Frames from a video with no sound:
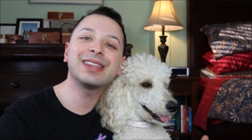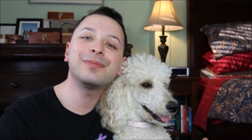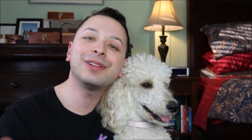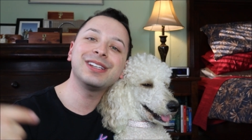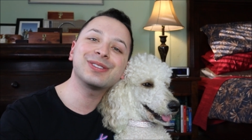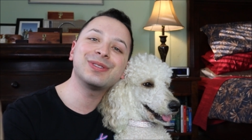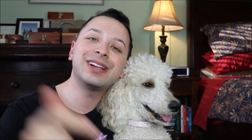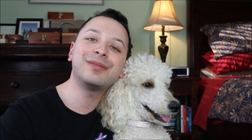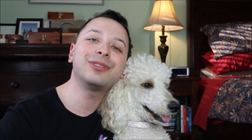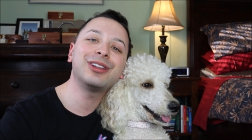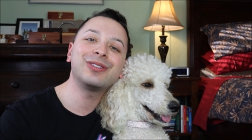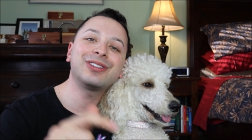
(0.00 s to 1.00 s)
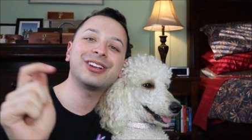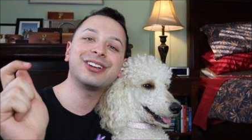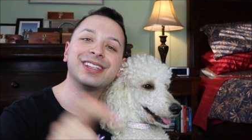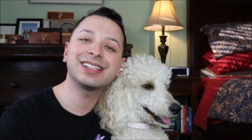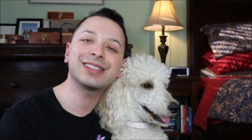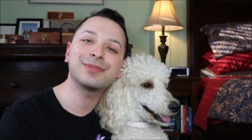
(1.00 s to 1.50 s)
them, please go down below, click
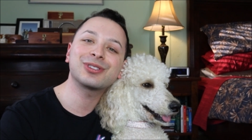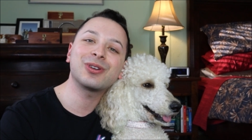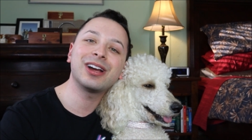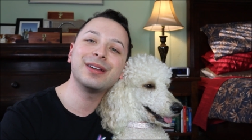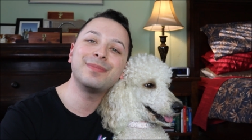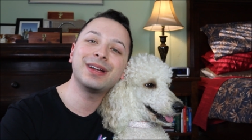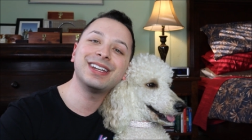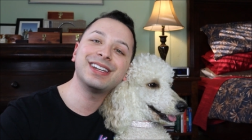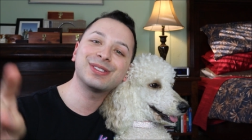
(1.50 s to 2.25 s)
on that subscribe button